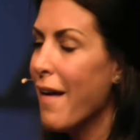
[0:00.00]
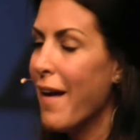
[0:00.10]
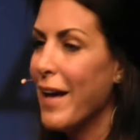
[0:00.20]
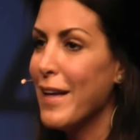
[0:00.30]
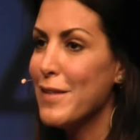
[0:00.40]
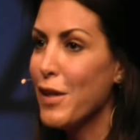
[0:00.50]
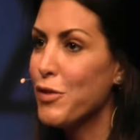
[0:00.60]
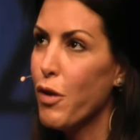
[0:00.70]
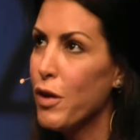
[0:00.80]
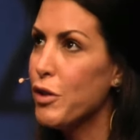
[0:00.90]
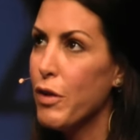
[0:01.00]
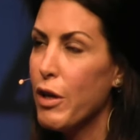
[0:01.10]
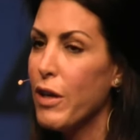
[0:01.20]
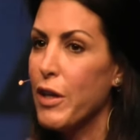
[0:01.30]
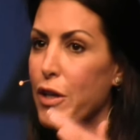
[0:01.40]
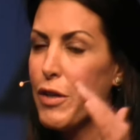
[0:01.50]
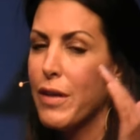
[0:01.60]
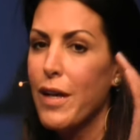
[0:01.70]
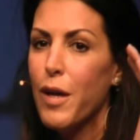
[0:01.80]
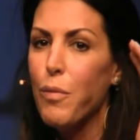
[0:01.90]
And as I told you earlier,
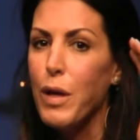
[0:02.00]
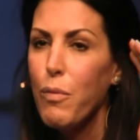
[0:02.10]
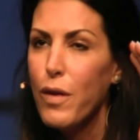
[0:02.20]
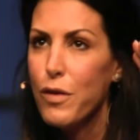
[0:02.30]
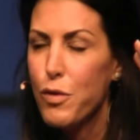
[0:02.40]
we want